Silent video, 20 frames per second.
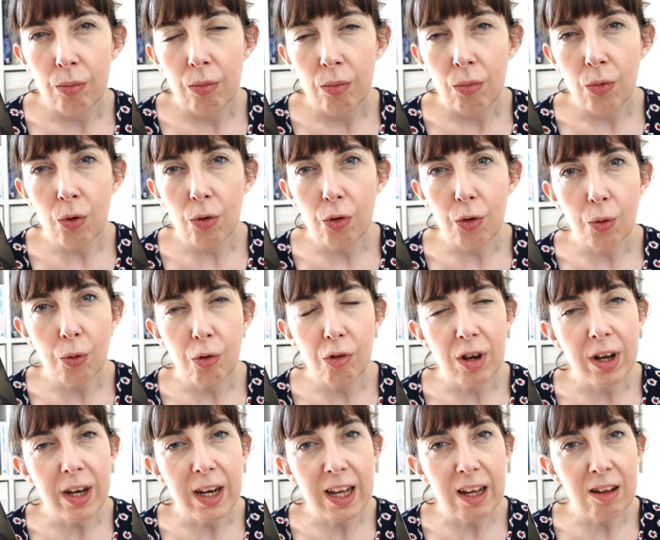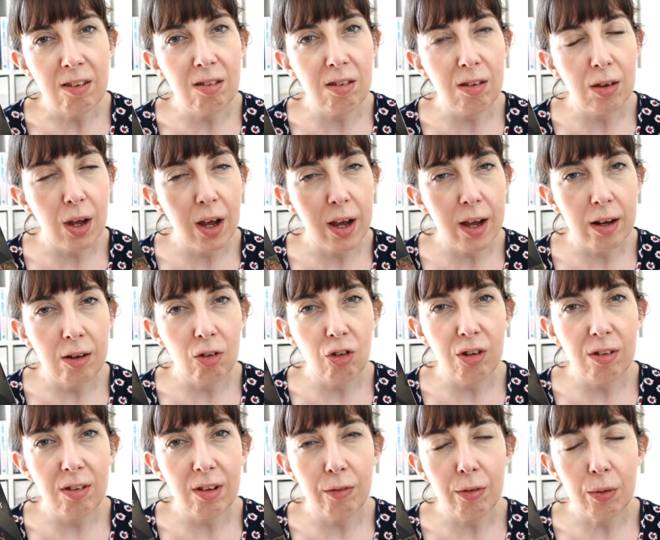not daughter, niece, and
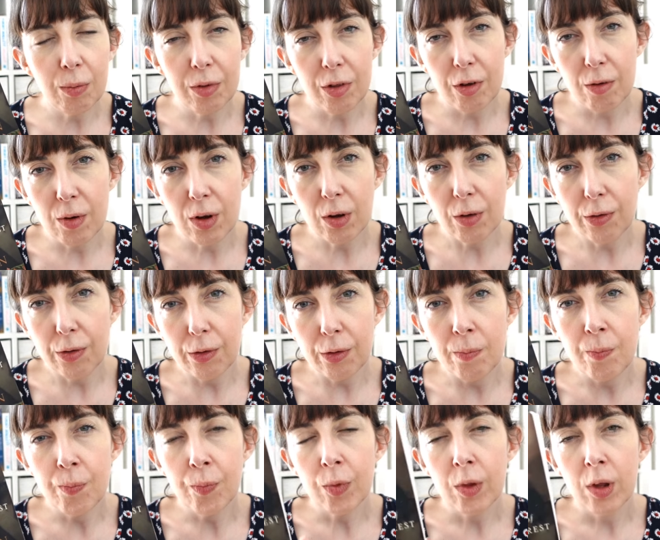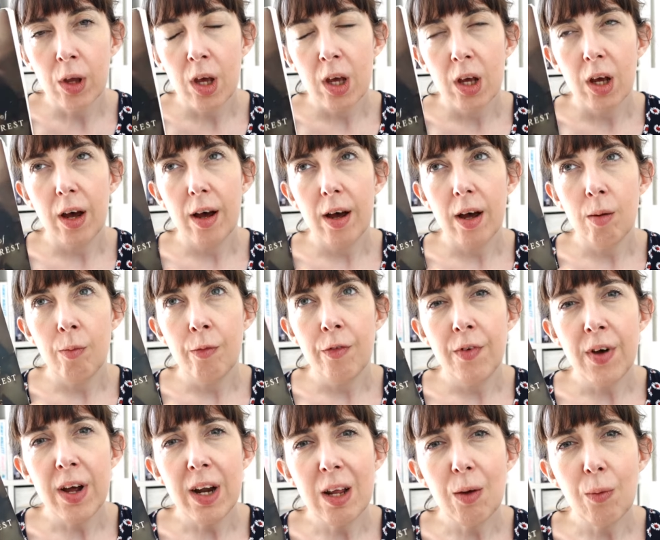she's living with her uncle,
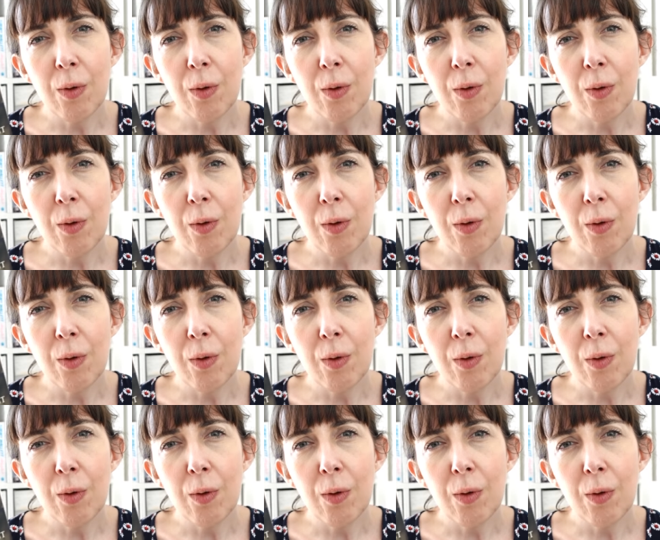fairly